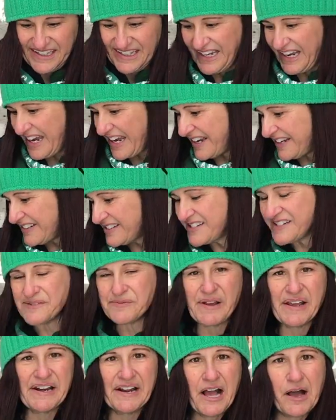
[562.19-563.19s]
All right, just
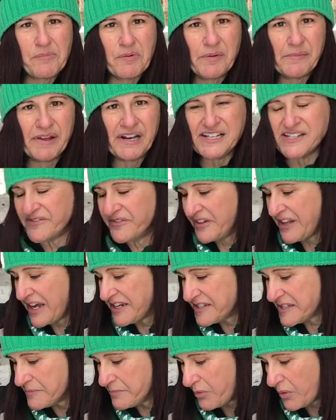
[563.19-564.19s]
wait a couple of minutes for
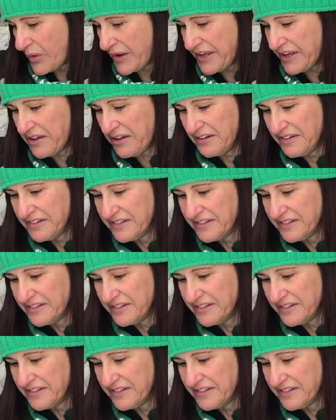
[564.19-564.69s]
that to boil.